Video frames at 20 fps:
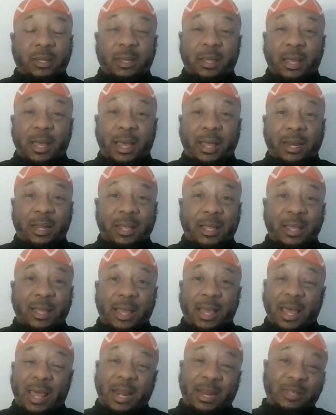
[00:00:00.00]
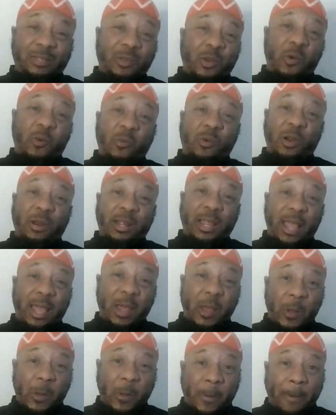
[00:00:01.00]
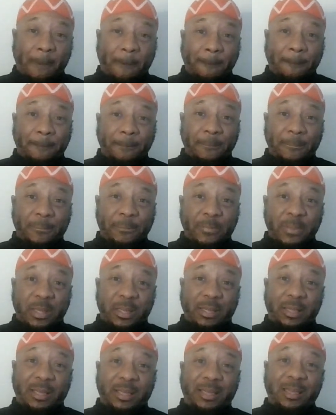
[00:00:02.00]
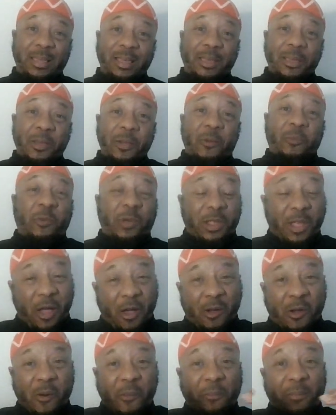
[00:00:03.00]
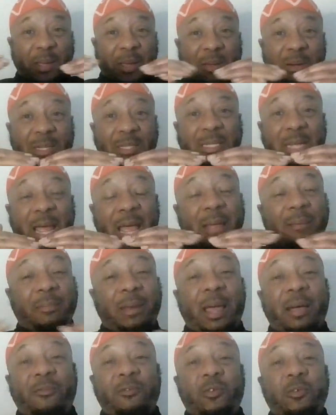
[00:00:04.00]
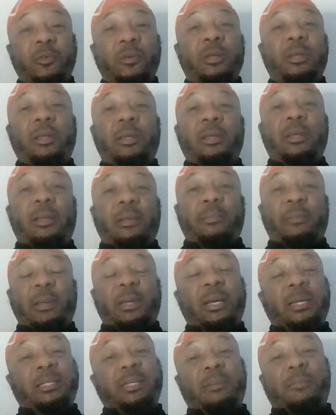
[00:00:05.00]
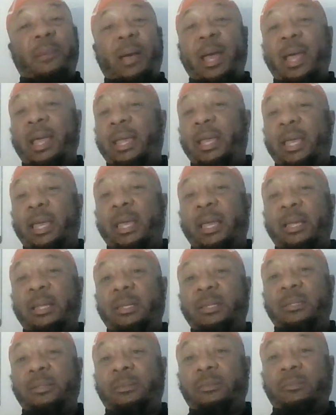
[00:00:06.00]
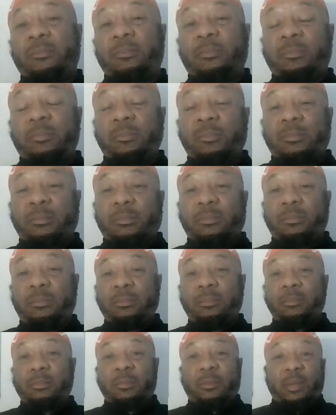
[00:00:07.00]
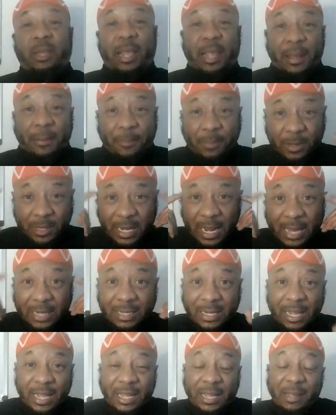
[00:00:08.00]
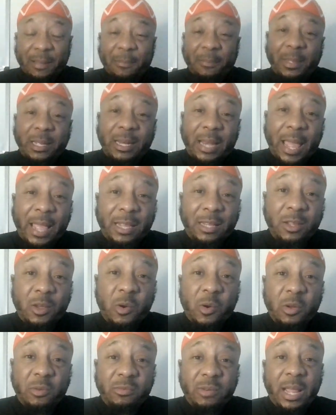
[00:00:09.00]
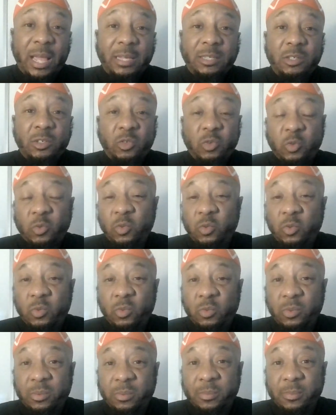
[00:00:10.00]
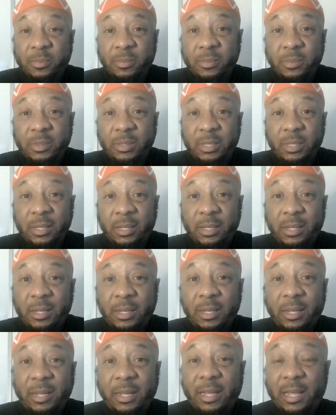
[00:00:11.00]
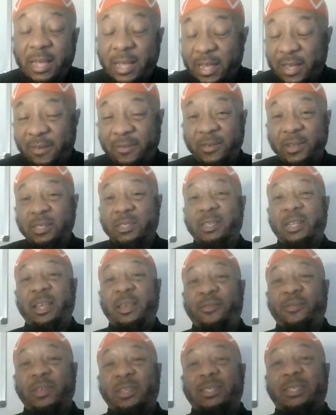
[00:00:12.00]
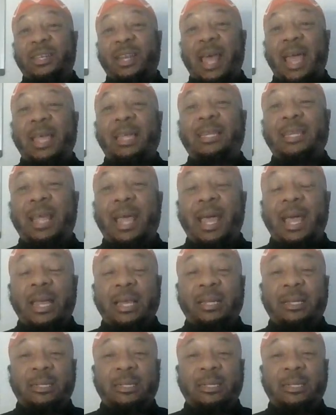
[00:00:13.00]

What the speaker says: how that's gonna work out? Where y'all gonna be on the same level? Because in my head, it put that thing in me like, yo, if that's true, if it's like that,